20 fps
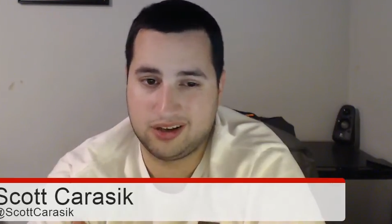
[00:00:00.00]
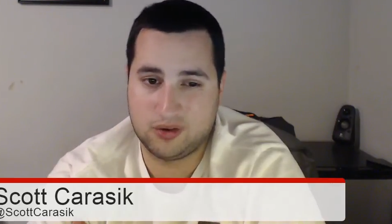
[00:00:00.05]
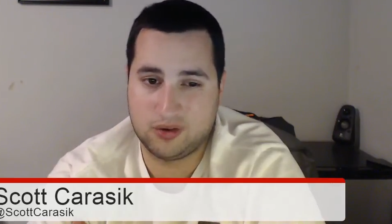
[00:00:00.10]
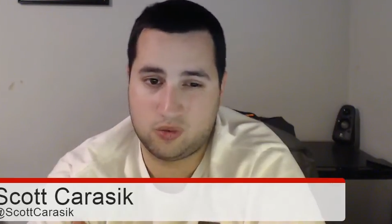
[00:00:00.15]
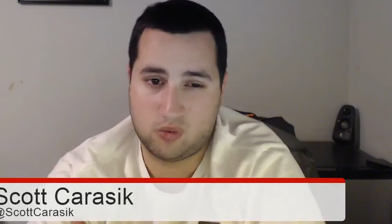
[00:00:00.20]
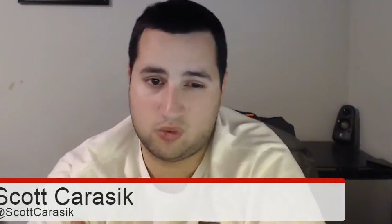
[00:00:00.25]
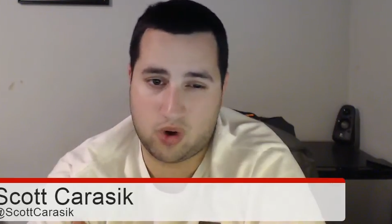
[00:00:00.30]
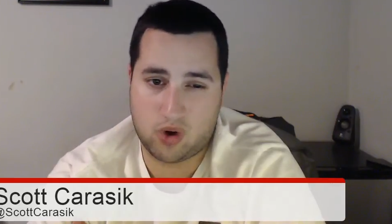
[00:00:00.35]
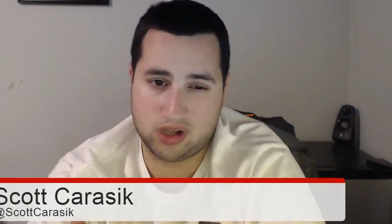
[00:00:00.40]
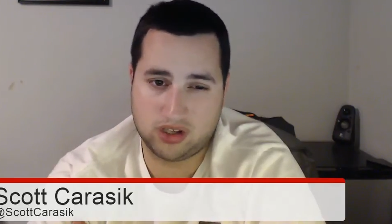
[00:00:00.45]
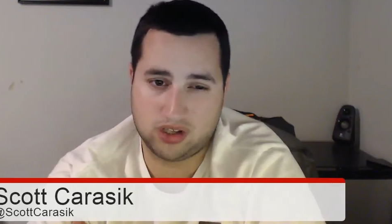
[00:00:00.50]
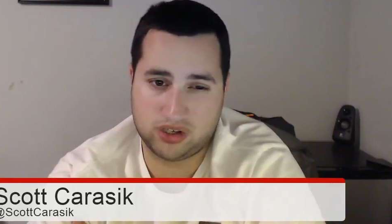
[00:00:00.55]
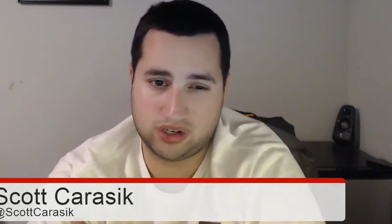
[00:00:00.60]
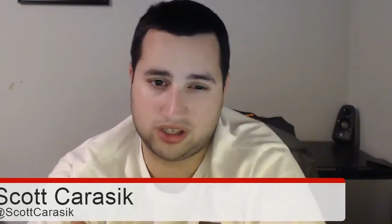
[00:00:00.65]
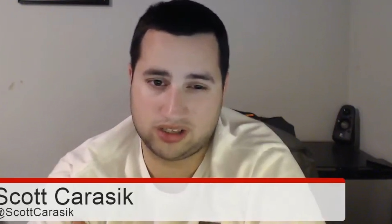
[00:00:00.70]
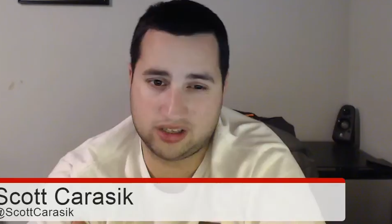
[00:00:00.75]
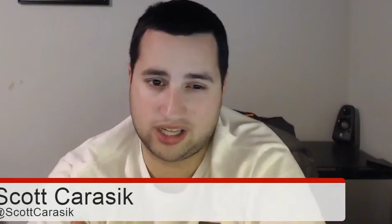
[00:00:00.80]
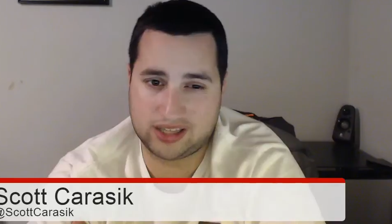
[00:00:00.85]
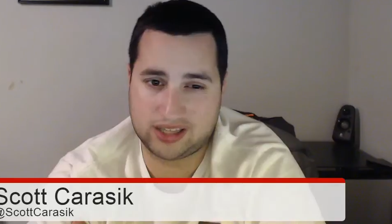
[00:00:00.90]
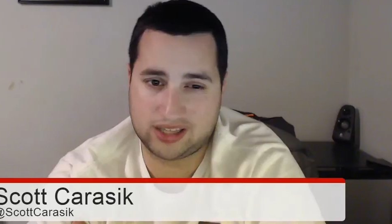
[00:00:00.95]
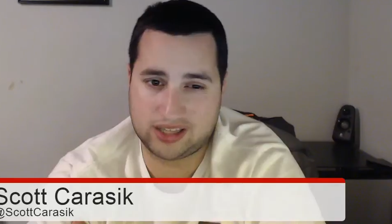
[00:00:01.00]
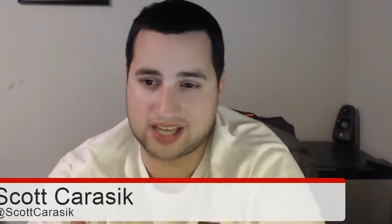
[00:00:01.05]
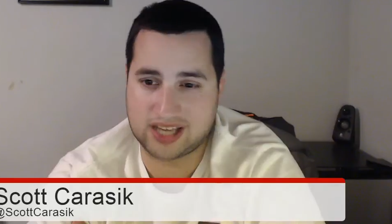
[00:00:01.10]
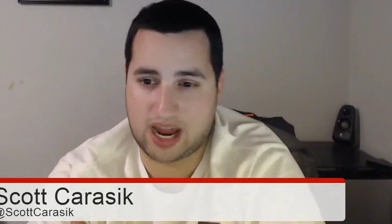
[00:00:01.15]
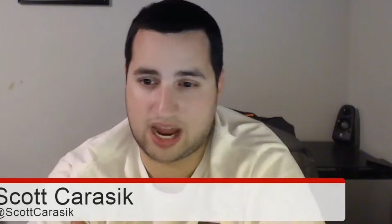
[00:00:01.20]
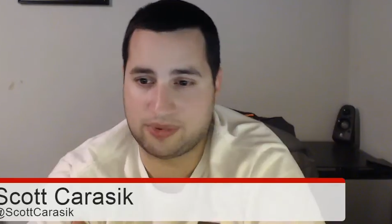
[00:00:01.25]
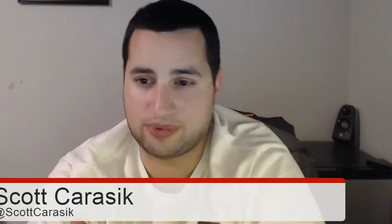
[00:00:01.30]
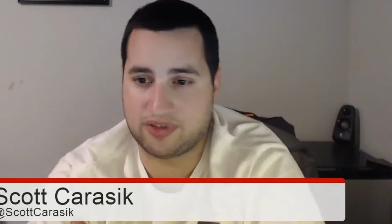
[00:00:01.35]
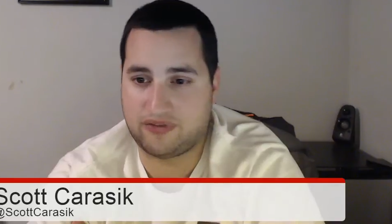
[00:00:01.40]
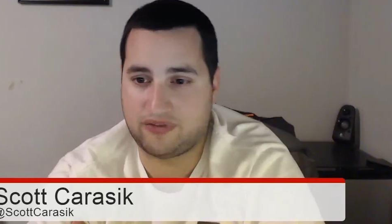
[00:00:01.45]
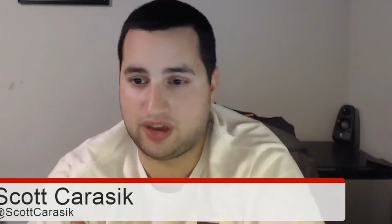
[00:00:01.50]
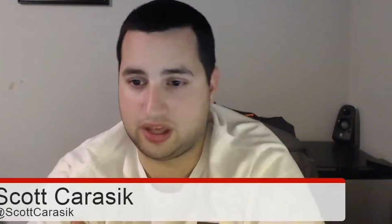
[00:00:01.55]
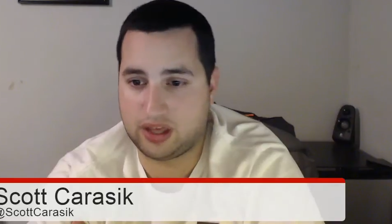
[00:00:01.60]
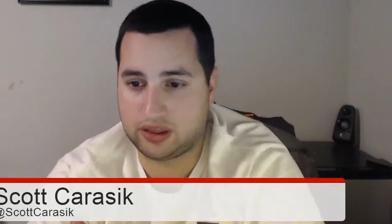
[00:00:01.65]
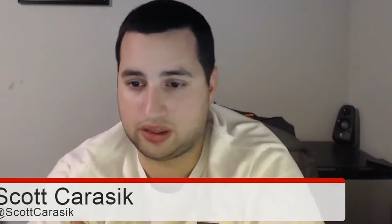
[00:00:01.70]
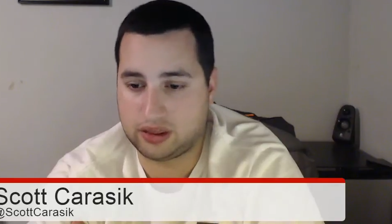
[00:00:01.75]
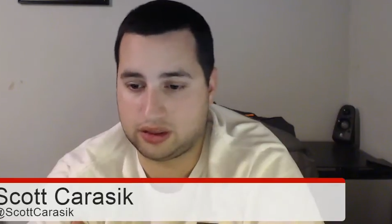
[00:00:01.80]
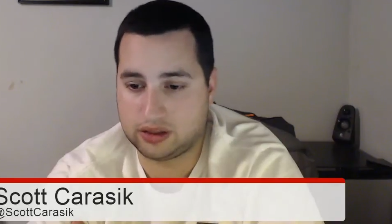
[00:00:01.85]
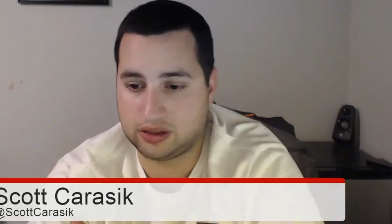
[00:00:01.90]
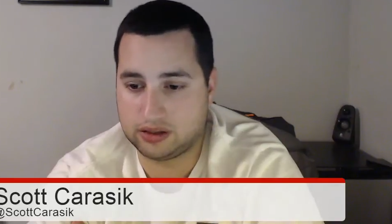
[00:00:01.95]
Waller at like the top of the
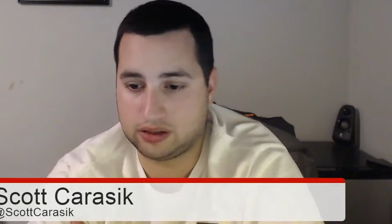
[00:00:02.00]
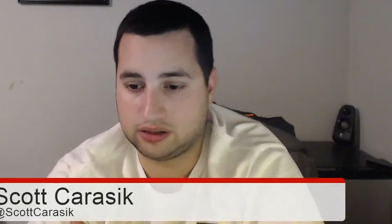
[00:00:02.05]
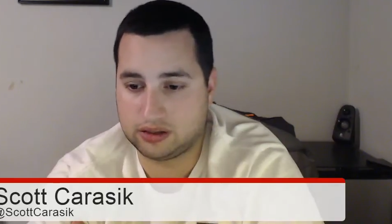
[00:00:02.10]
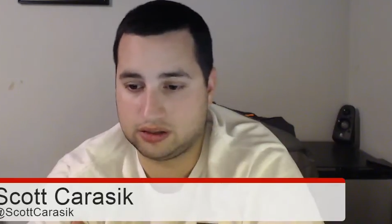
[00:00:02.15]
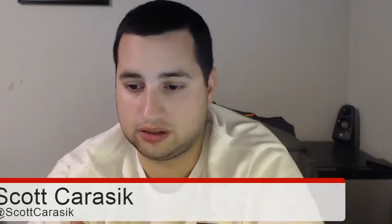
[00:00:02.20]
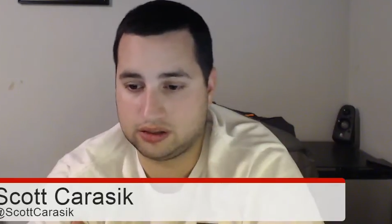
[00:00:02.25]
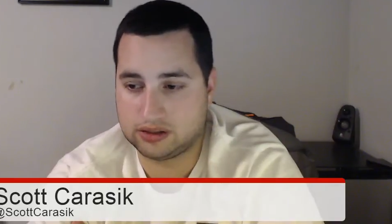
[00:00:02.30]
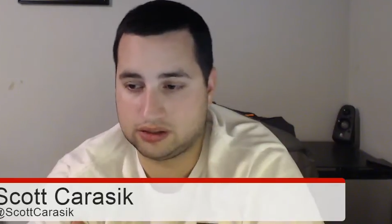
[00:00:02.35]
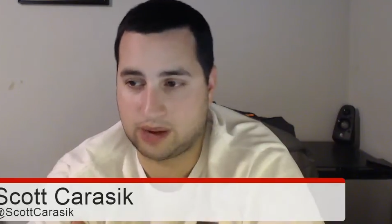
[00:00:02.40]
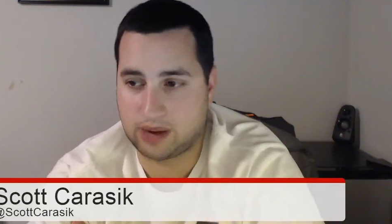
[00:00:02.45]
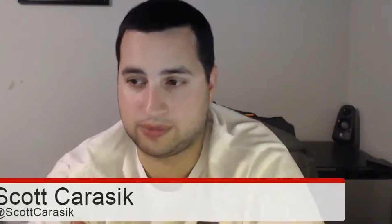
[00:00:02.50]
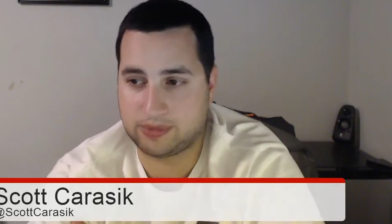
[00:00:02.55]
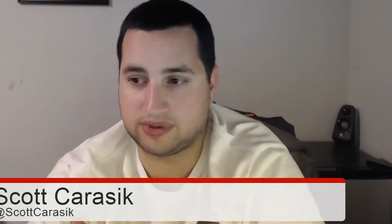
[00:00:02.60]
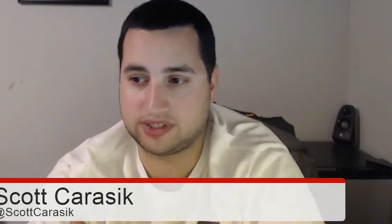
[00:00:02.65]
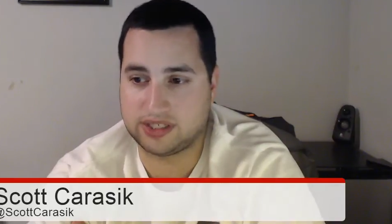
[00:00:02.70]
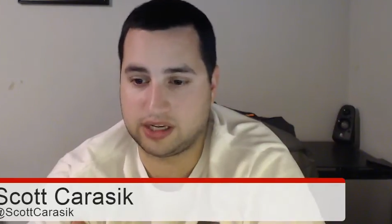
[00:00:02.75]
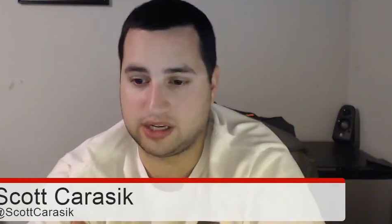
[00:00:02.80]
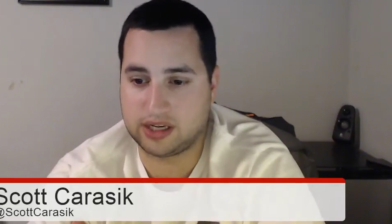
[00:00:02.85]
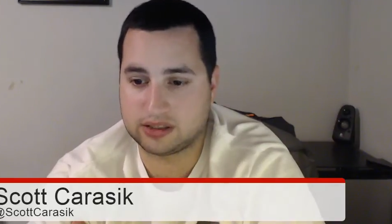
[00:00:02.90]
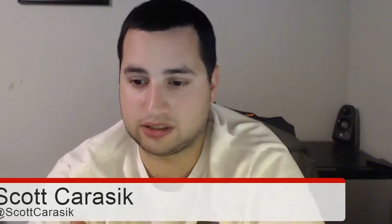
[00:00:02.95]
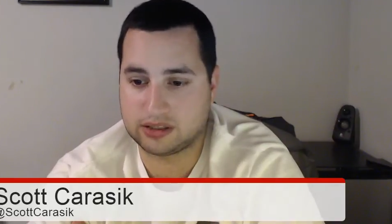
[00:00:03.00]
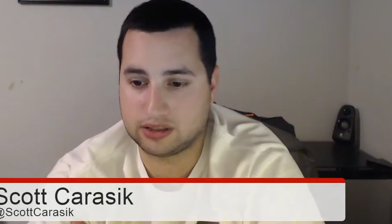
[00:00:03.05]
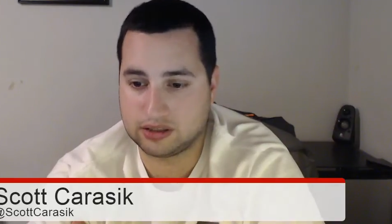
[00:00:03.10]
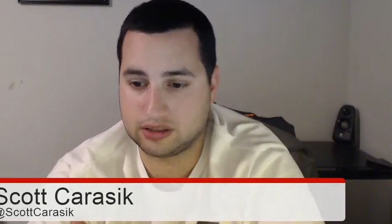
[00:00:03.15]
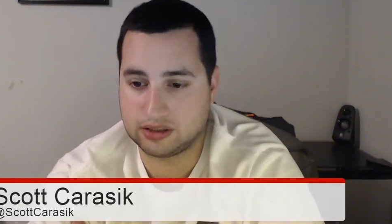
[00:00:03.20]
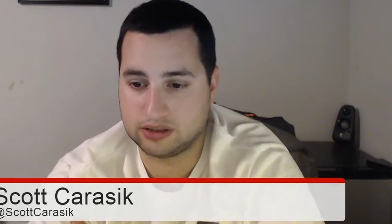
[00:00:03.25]
fifth, top of the sixth.